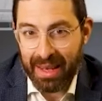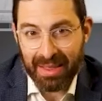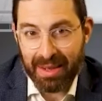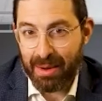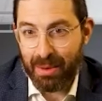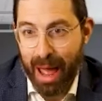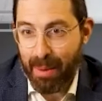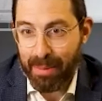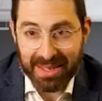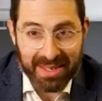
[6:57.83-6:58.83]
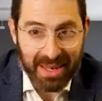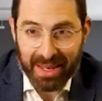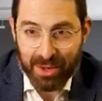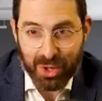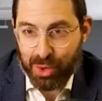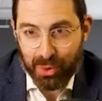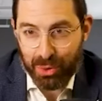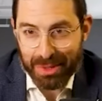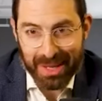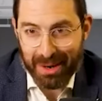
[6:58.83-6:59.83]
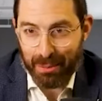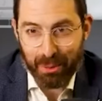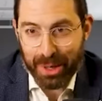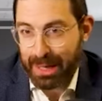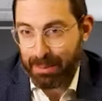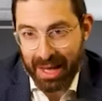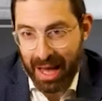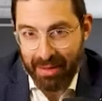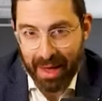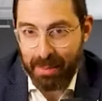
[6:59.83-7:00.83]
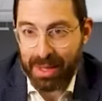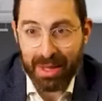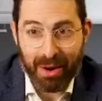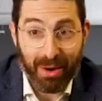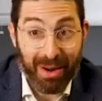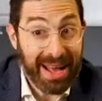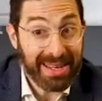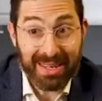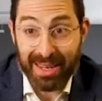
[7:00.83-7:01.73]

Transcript: And there are rabbis sitting in shuls that are really beyond them. And there are guys